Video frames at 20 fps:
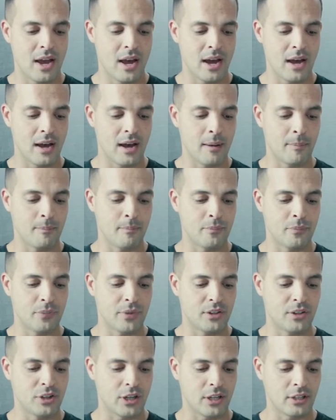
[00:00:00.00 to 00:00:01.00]

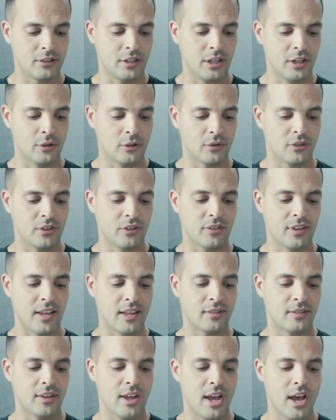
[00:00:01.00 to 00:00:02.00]
Um, she continues, she
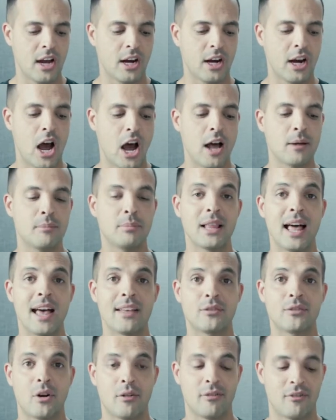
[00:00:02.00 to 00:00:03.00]
says, God
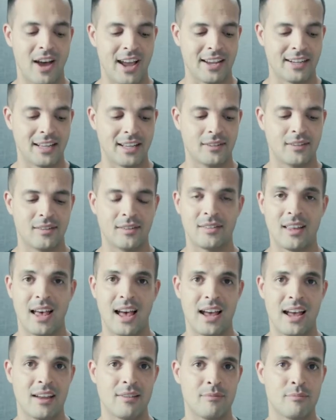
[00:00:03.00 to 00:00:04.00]
blessed our finances.
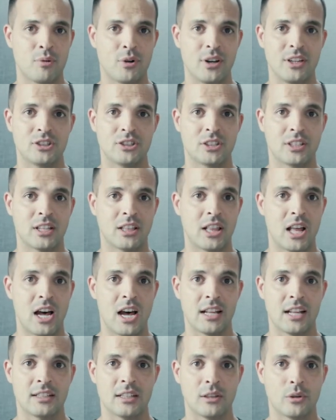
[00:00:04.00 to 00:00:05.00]
I preached a
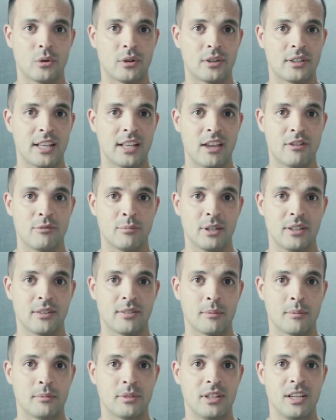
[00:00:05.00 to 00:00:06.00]
lot. The Lord gave me
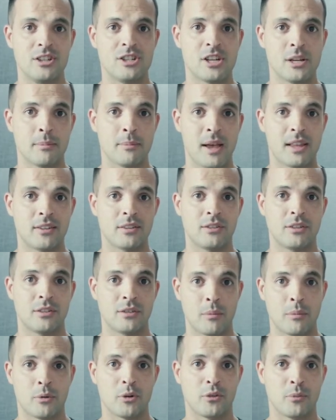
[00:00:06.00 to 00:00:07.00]
some teaching
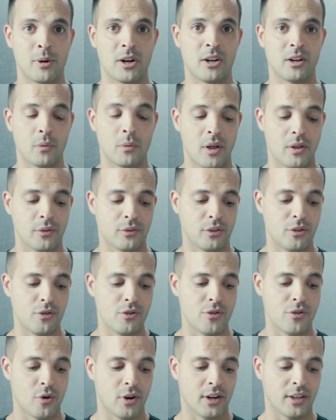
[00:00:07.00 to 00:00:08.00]
messages on prosperity while I was in New
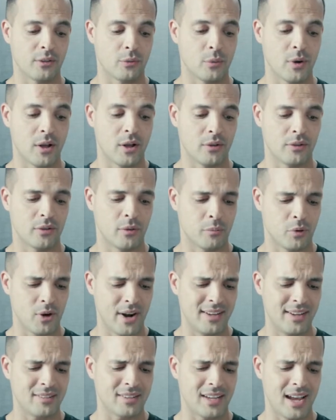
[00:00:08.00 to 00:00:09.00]
York as well. So
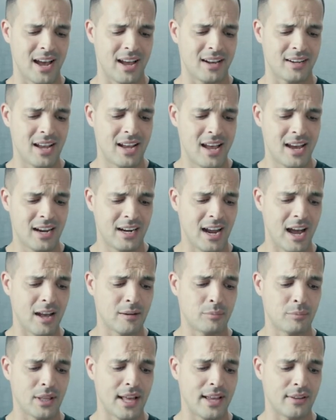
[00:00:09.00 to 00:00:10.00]
praise God.
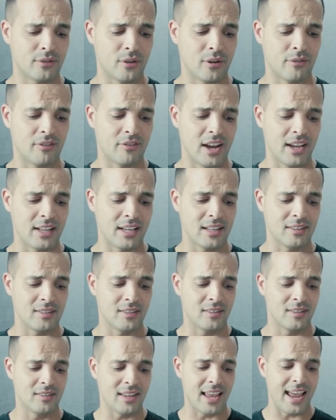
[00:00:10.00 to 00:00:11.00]
God blessed our finances.